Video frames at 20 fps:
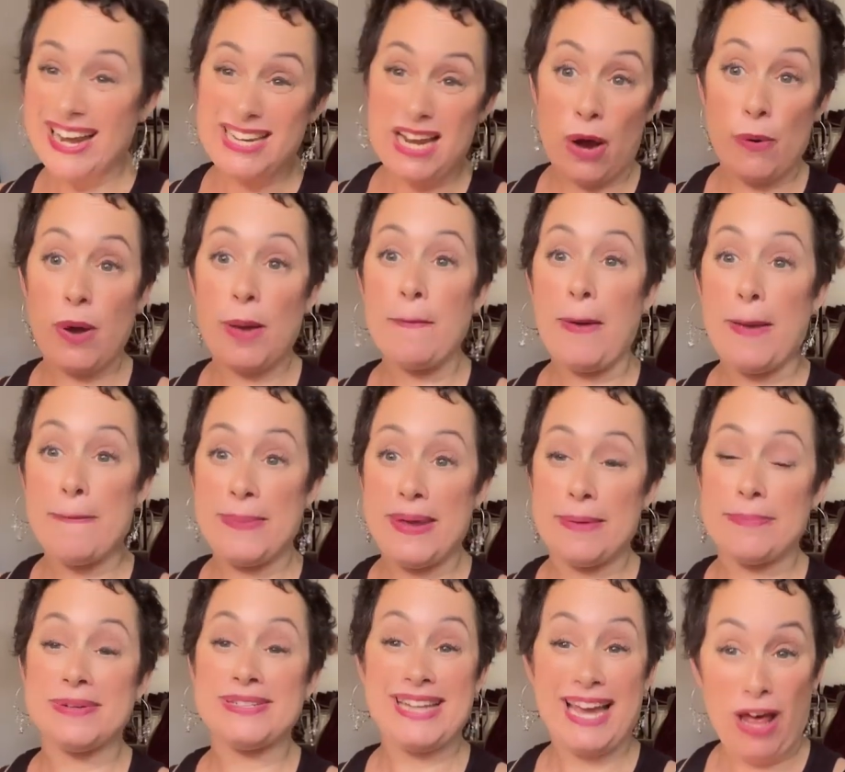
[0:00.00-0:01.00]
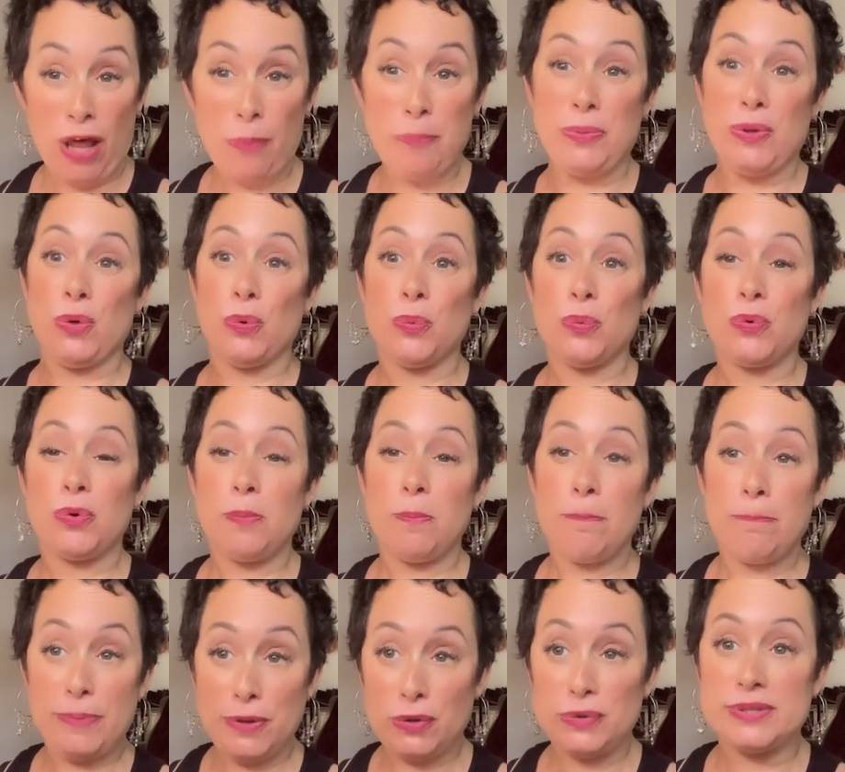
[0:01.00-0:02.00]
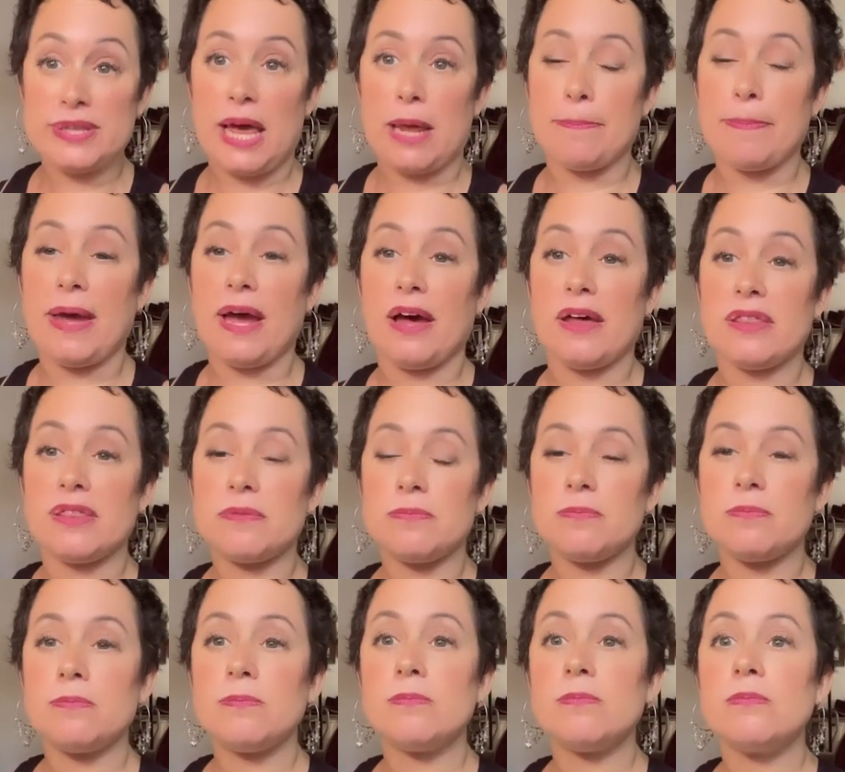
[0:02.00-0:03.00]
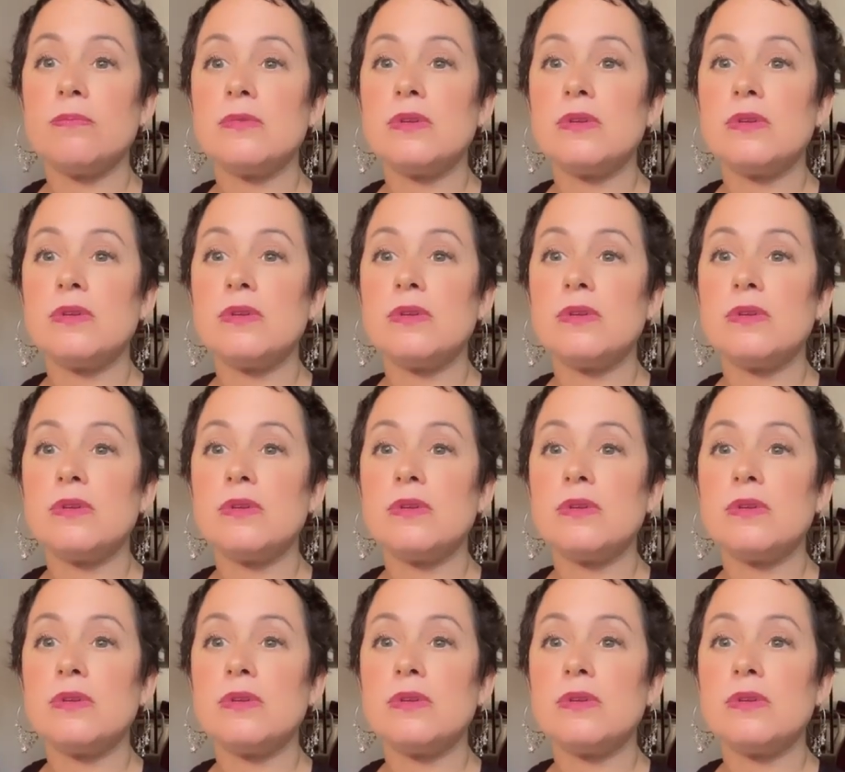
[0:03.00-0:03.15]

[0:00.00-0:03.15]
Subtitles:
And how I might be able to help you build that path.